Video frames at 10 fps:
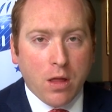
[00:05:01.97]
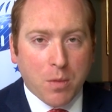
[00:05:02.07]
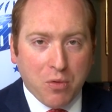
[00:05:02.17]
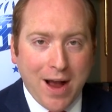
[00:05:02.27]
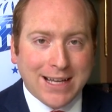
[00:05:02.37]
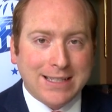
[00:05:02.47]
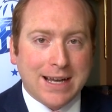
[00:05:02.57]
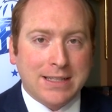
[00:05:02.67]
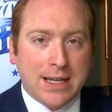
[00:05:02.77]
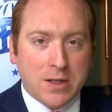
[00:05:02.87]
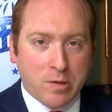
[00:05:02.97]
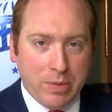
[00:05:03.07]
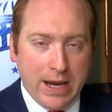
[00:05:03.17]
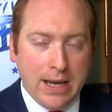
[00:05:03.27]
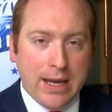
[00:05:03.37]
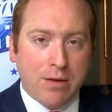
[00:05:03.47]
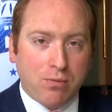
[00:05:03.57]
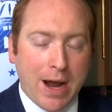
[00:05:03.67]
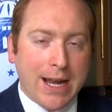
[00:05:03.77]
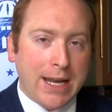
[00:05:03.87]
the process and debate
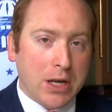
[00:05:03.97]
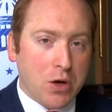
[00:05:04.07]
in writing